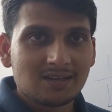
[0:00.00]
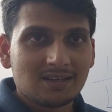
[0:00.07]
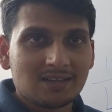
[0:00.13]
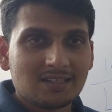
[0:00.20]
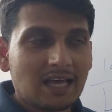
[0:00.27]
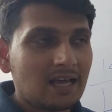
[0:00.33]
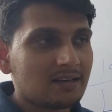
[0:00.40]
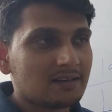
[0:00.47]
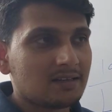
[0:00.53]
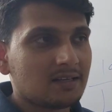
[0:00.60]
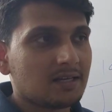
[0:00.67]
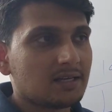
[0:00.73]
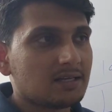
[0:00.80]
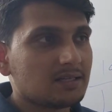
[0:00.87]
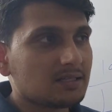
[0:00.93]

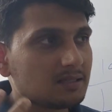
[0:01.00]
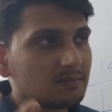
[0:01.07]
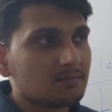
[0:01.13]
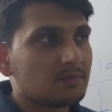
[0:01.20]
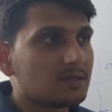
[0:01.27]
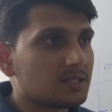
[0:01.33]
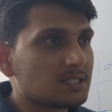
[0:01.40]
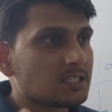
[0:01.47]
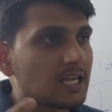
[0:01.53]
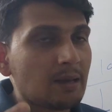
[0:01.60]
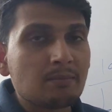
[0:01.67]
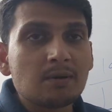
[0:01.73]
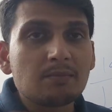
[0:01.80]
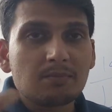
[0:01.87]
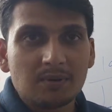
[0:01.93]
that
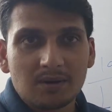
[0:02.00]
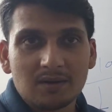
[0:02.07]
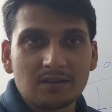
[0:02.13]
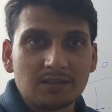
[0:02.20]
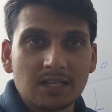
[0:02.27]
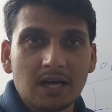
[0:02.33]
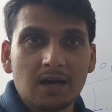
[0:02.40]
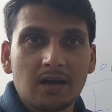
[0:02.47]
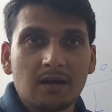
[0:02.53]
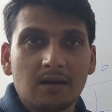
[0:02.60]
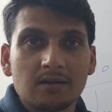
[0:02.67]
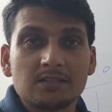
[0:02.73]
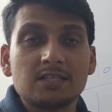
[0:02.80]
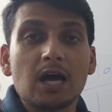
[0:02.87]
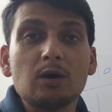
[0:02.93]
stem up
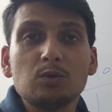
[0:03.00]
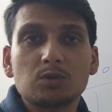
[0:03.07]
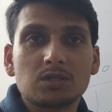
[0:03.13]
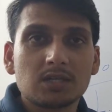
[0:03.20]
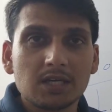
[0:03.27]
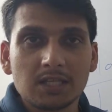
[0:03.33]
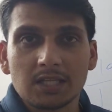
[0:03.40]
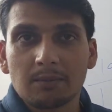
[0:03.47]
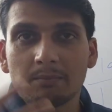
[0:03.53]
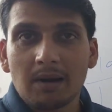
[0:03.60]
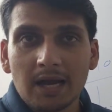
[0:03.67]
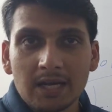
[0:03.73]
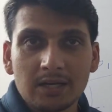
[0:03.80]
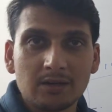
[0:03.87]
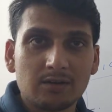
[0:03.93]
the doubt in the
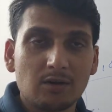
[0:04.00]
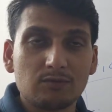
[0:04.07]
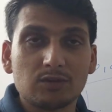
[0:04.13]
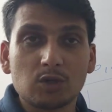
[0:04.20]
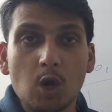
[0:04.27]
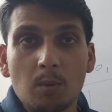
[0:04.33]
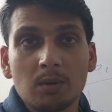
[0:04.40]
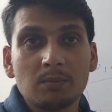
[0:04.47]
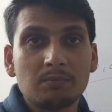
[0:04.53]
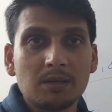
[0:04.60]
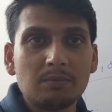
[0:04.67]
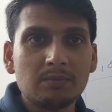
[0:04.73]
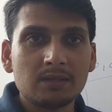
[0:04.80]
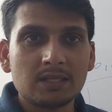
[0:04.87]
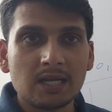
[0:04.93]
mind of the common
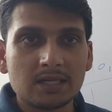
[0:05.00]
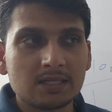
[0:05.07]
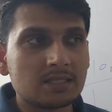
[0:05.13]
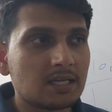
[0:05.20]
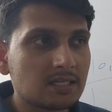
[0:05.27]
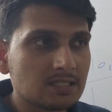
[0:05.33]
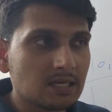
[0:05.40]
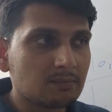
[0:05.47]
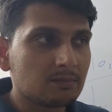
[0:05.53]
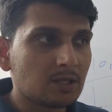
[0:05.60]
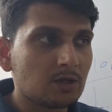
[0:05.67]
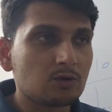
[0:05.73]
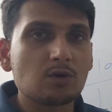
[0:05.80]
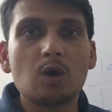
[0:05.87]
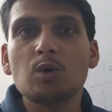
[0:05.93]
people that there's
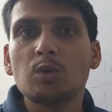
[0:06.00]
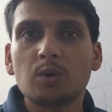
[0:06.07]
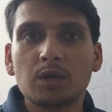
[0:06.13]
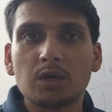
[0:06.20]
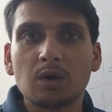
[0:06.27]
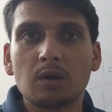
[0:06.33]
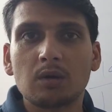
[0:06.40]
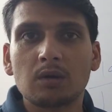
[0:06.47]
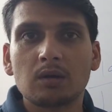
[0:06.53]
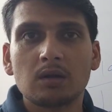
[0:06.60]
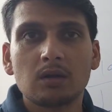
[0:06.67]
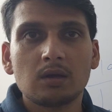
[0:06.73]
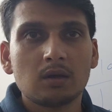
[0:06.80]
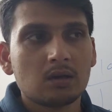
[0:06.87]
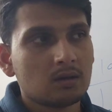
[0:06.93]
something wrong going on.
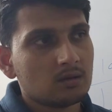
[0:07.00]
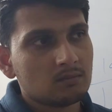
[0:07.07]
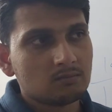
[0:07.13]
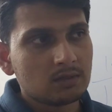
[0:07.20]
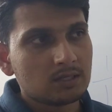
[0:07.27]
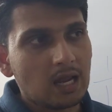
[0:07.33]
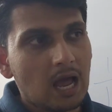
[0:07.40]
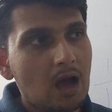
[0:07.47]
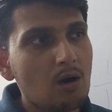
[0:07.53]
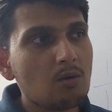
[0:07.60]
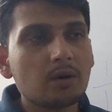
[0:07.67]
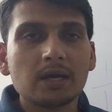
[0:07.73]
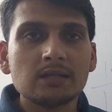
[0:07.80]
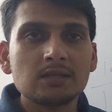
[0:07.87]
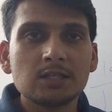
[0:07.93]
That
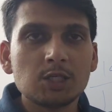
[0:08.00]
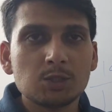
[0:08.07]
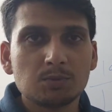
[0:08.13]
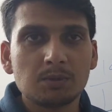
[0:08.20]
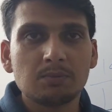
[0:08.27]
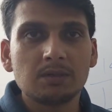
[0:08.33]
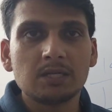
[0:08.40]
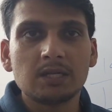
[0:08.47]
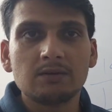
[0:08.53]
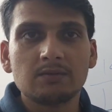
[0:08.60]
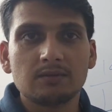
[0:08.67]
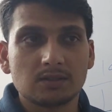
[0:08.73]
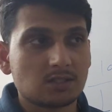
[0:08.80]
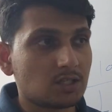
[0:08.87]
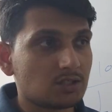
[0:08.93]
how can these people
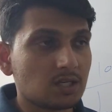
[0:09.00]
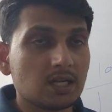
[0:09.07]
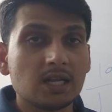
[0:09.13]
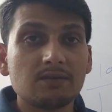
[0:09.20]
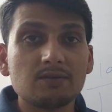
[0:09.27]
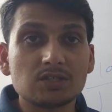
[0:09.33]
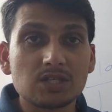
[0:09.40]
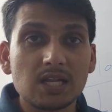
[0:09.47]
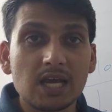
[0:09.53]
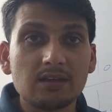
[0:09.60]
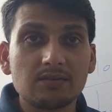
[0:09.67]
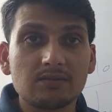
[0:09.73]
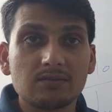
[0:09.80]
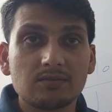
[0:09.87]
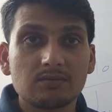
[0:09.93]
live such a lavish
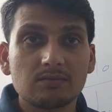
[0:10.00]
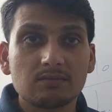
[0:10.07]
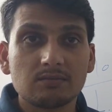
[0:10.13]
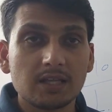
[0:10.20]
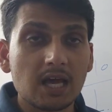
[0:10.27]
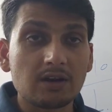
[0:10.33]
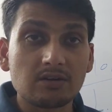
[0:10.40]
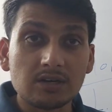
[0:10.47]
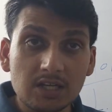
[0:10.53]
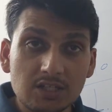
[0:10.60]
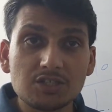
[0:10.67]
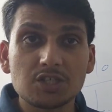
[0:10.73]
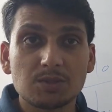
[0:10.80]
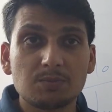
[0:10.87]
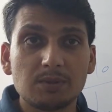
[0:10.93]
life? They are
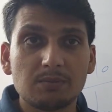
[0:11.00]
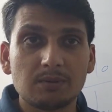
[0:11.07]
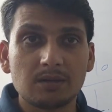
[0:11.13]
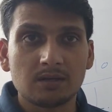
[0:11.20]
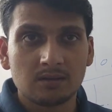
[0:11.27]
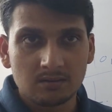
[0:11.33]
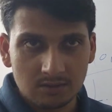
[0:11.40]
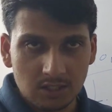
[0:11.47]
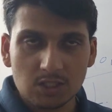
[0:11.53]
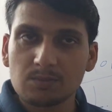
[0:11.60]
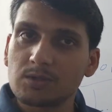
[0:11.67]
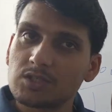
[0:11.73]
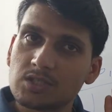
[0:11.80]
religious people. This much